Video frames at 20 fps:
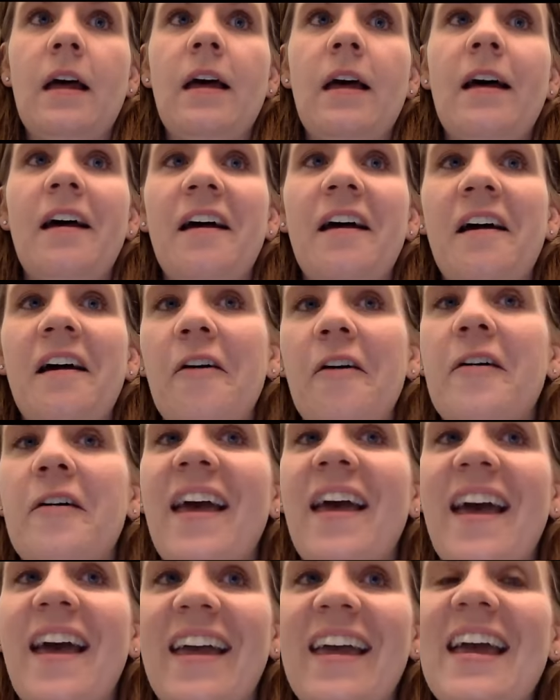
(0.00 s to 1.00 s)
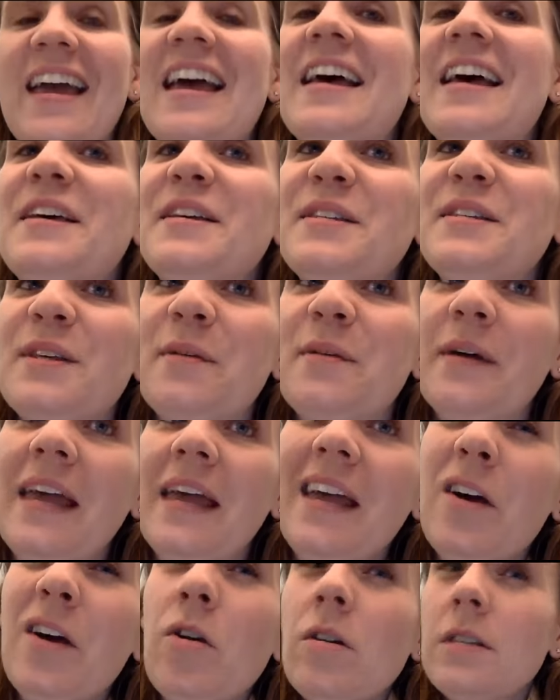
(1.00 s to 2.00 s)
Okay, so
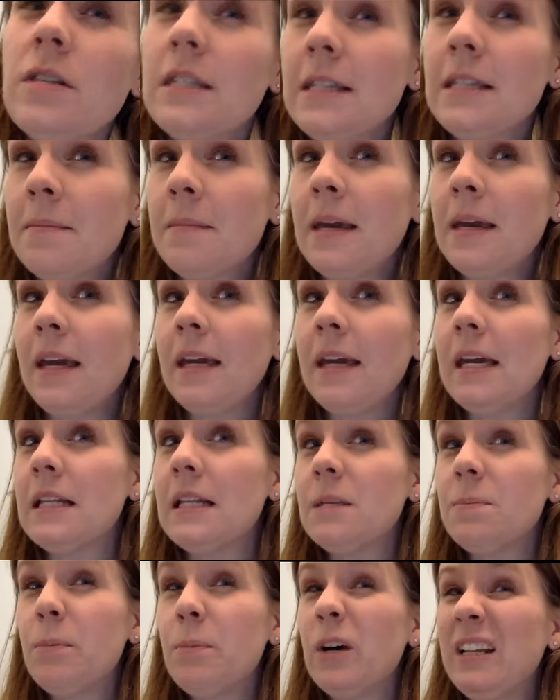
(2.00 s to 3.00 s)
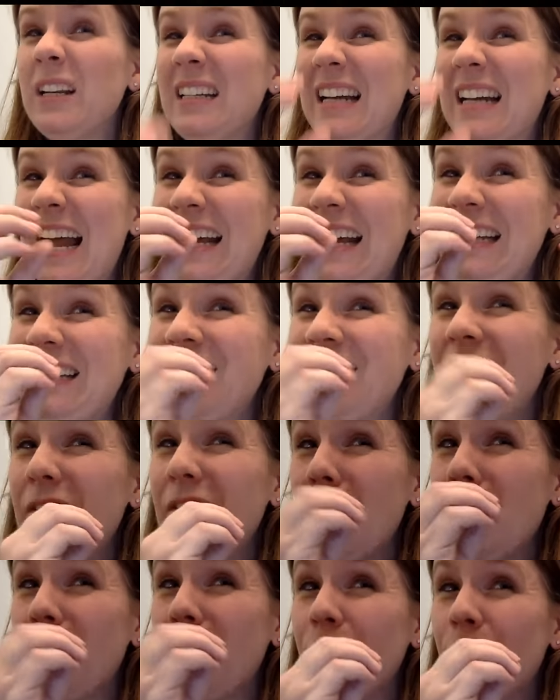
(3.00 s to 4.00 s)
Ingles to me gets put kind of in
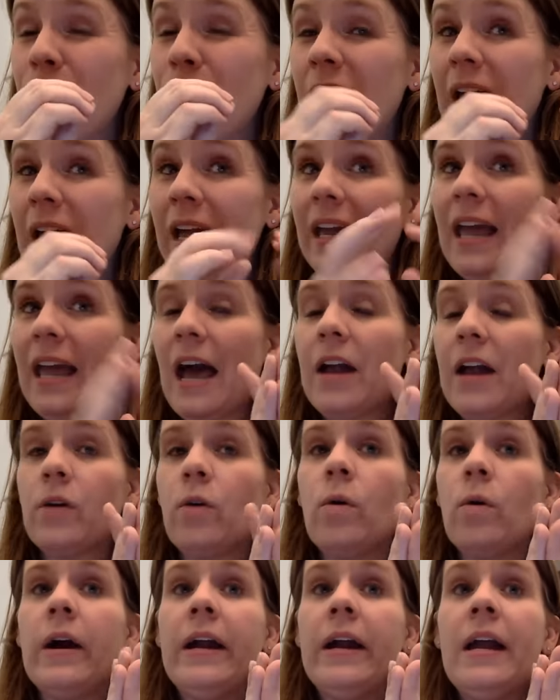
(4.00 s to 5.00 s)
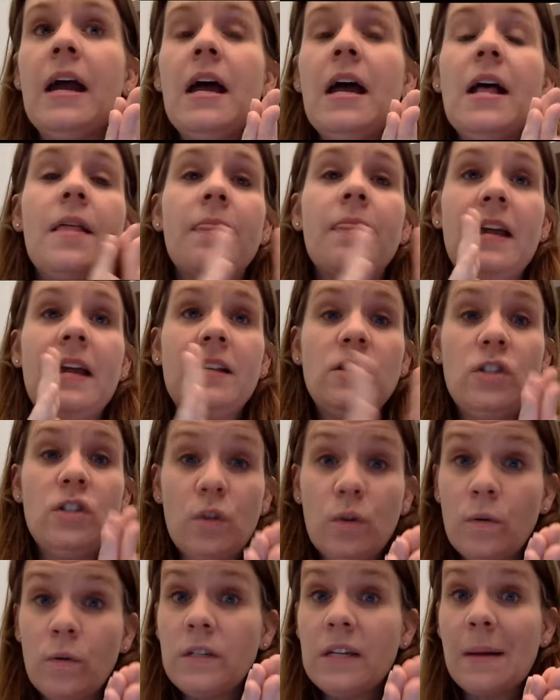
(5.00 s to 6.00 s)
the Food Lion category. They
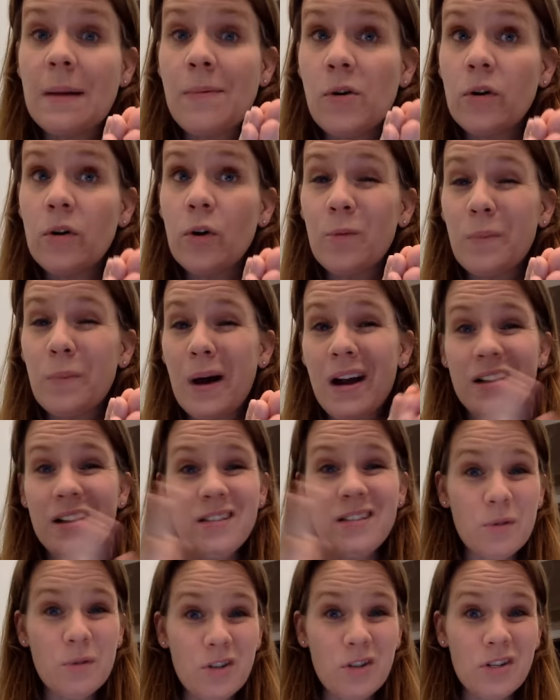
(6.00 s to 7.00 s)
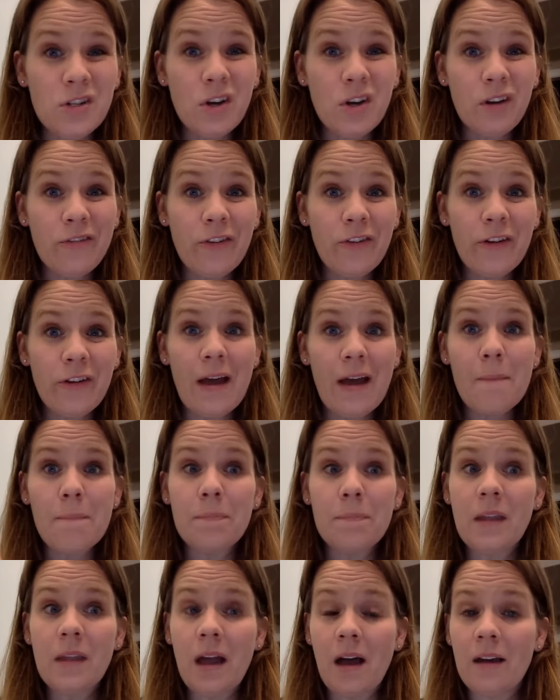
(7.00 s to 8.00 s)
do double coupons, which is good for them.
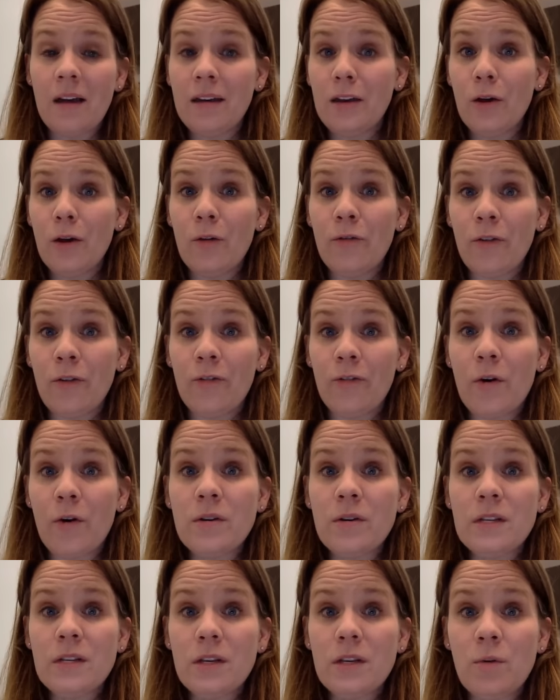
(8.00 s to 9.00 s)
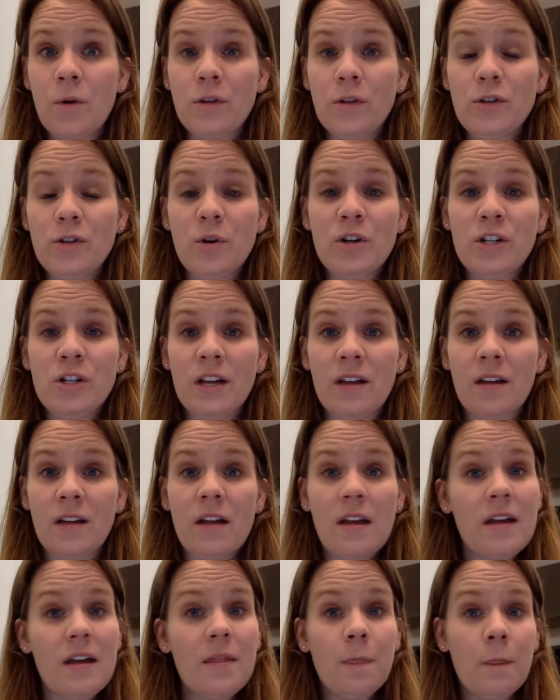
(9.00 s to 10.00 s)
Uh, you know, for folks in North Georgia,
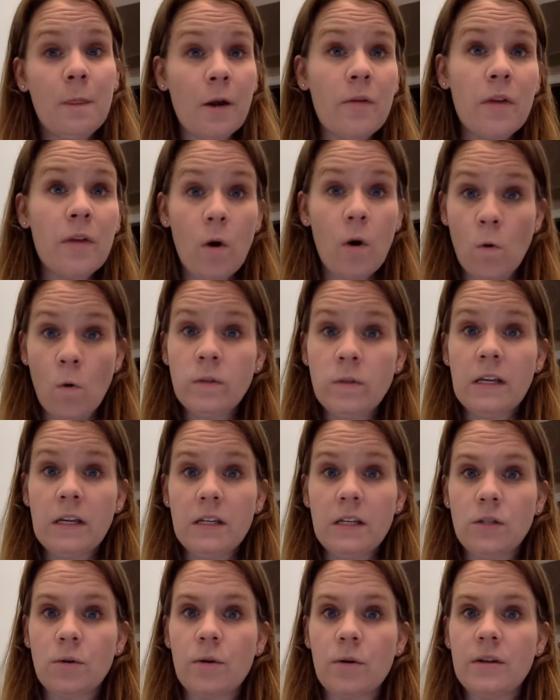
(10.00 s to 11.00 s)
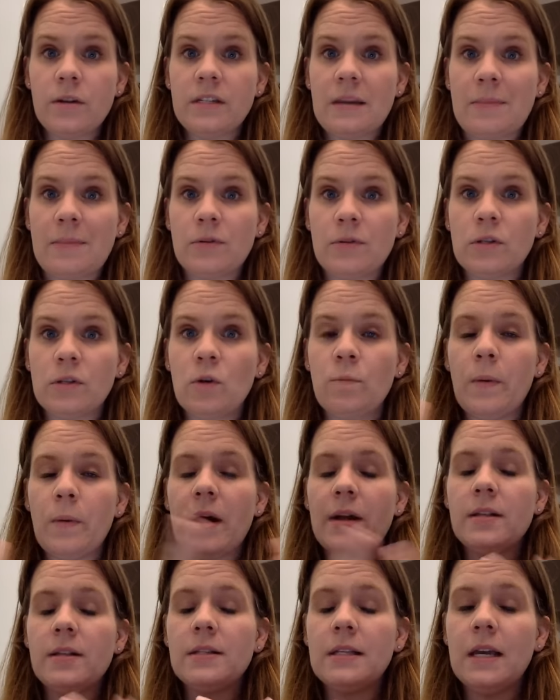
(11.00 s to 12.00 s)
they're the only store that doubles
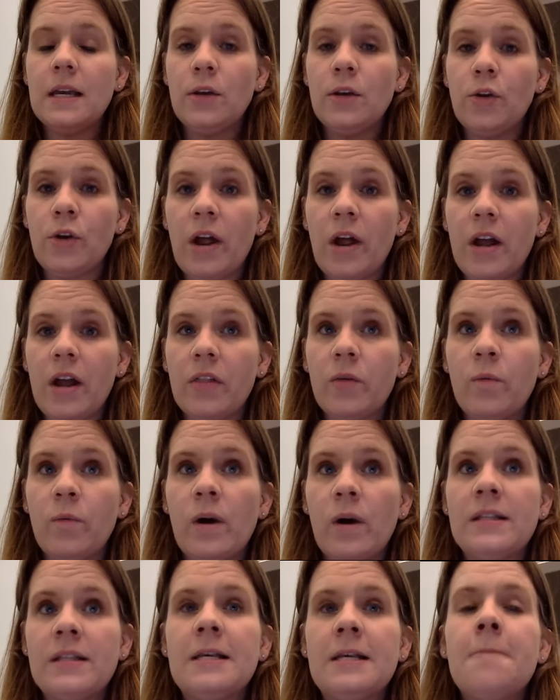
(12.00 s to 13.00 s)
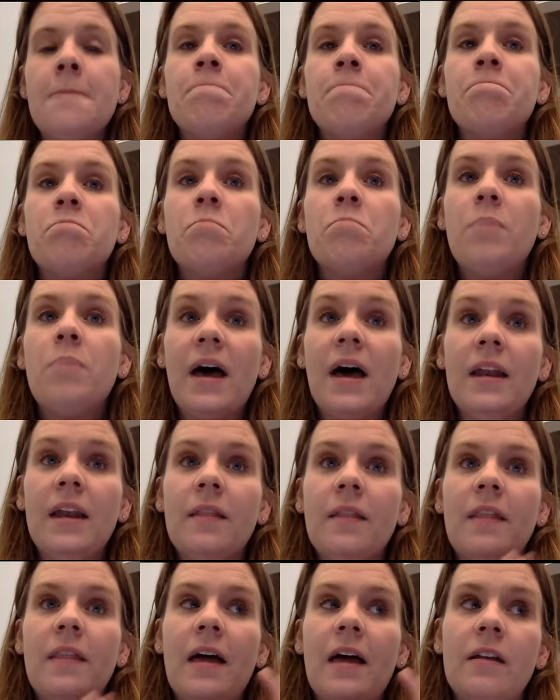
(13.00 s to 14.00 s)
coupons in your neck of the woods, but
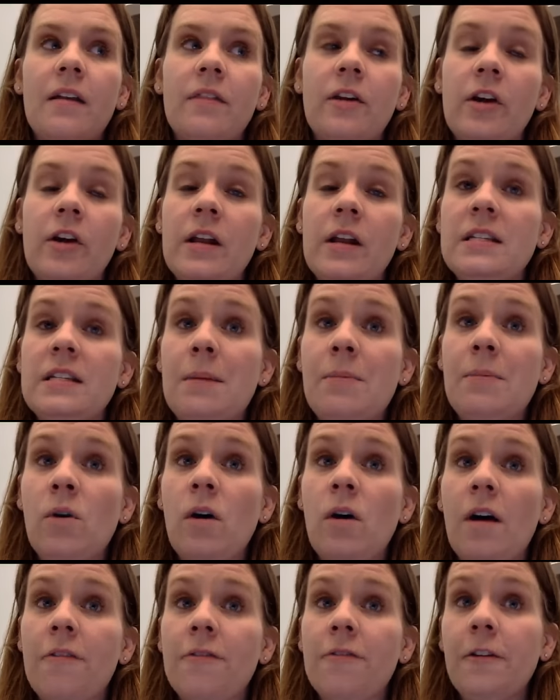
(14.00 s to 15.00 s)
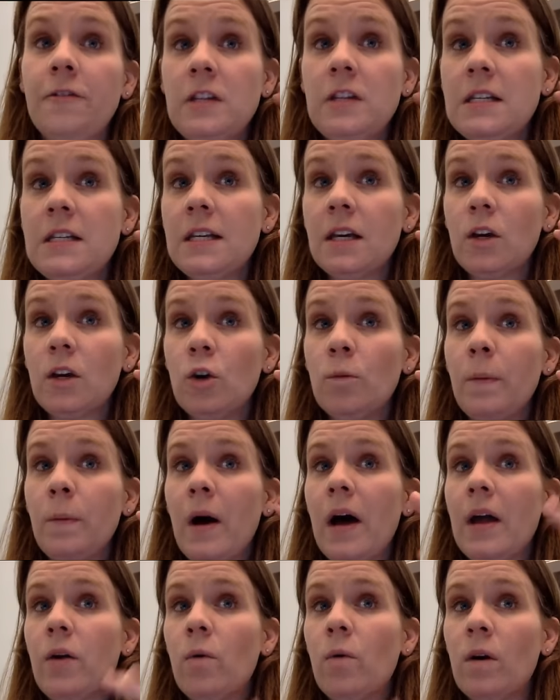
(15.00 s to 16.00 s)
that they're going to double a 50 cent
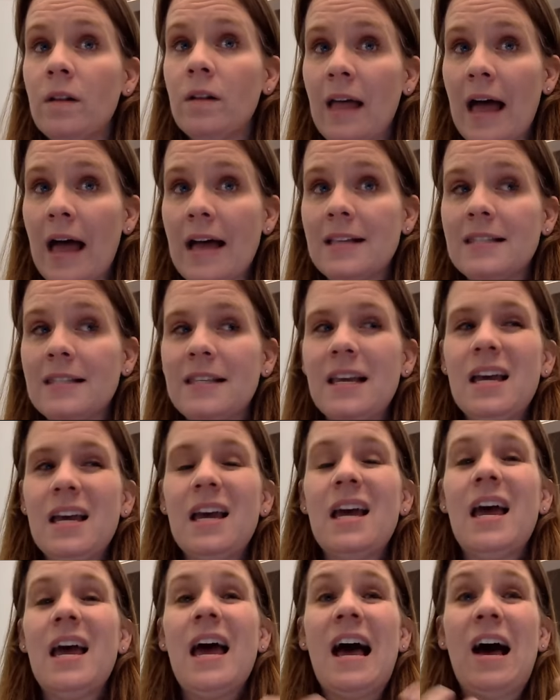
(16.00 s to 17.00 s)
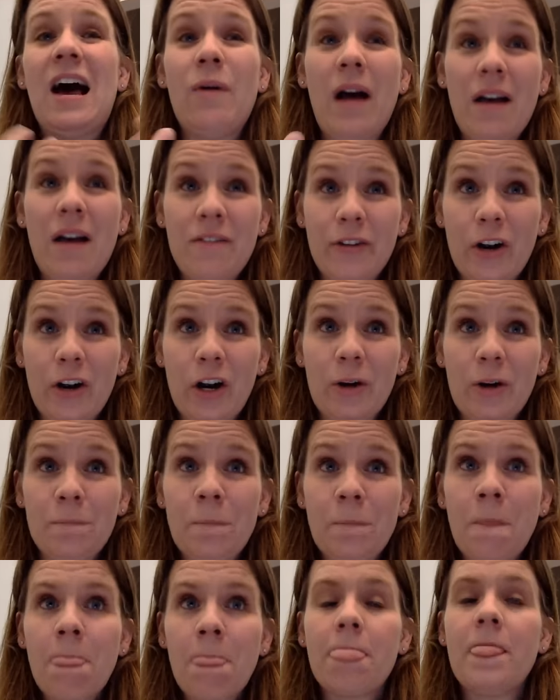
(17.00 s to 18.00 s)
coupon or less. However,
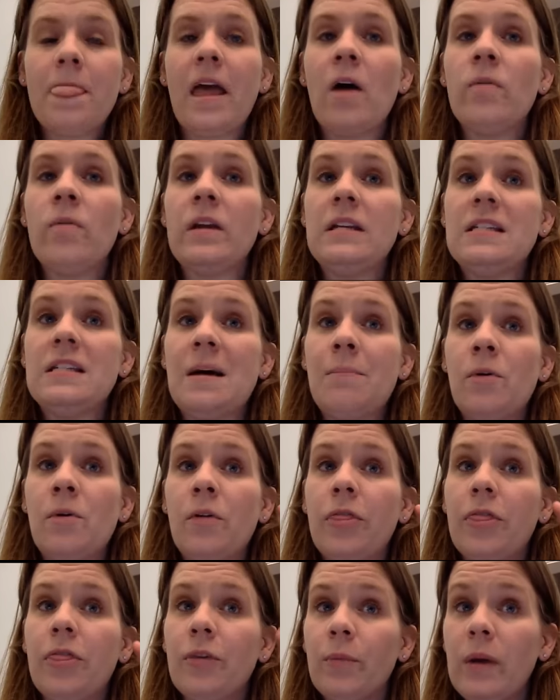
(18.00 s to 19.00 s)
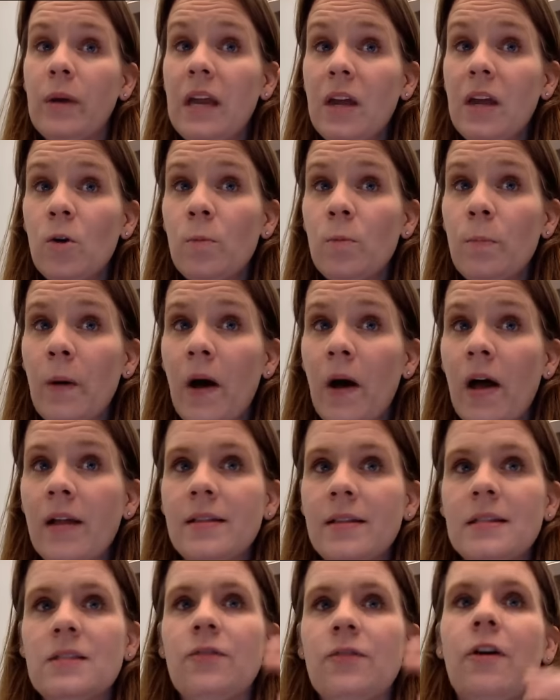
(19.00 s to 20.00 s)
they only double three
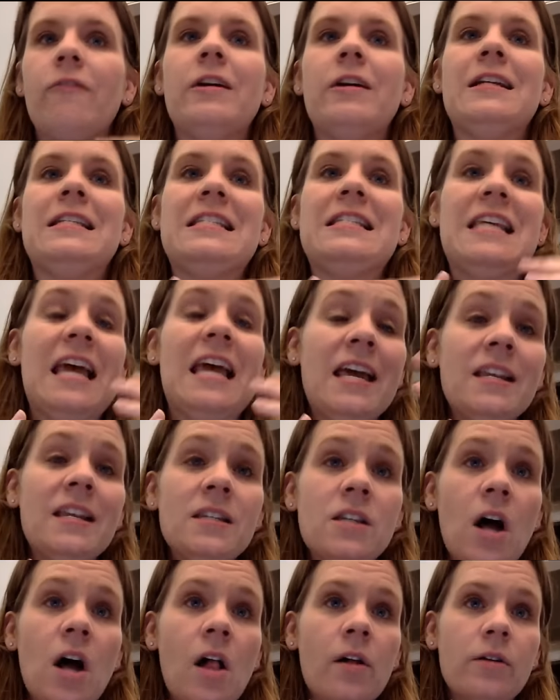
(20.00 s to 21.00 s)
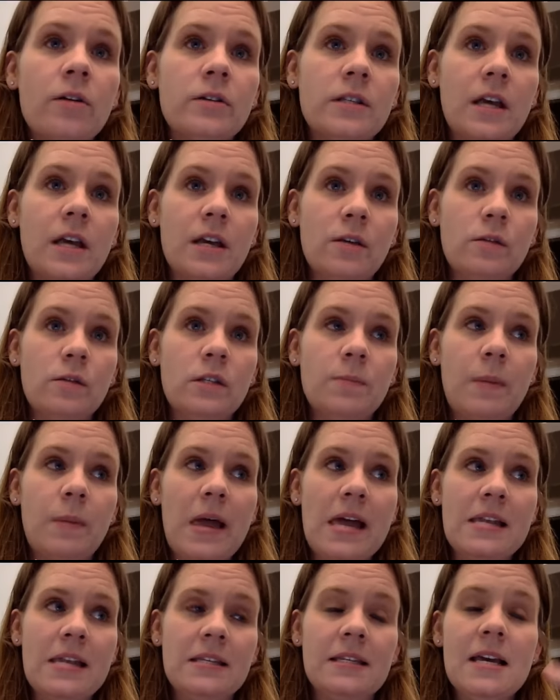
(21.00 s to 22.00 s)
coupons for every $10 that you
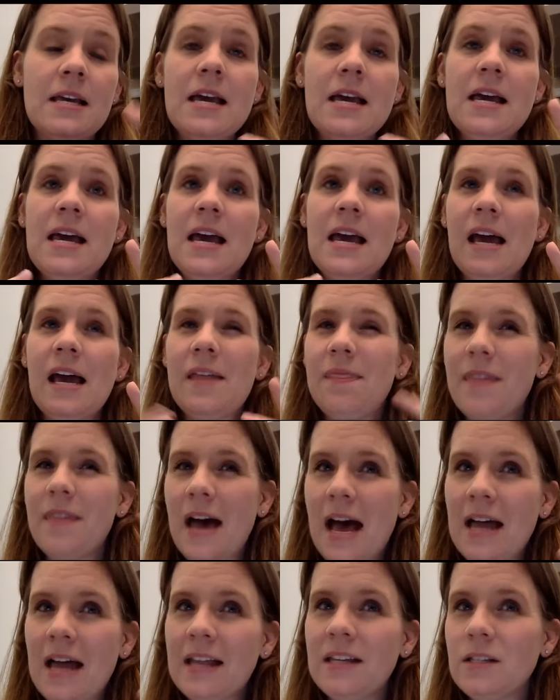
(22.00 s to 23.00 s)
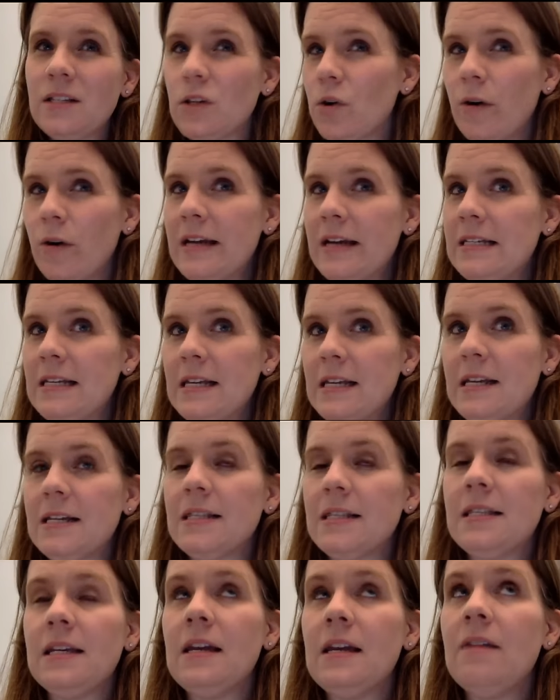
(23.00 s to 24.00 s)
spend. And that is craziness
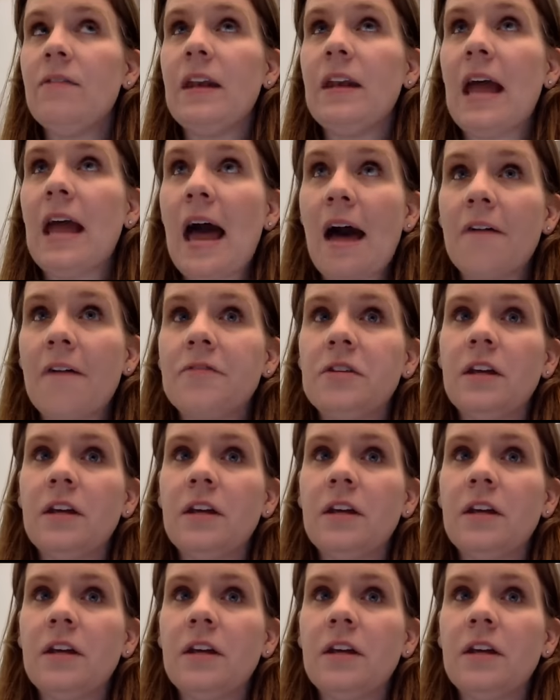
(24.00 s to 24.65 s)
to even have to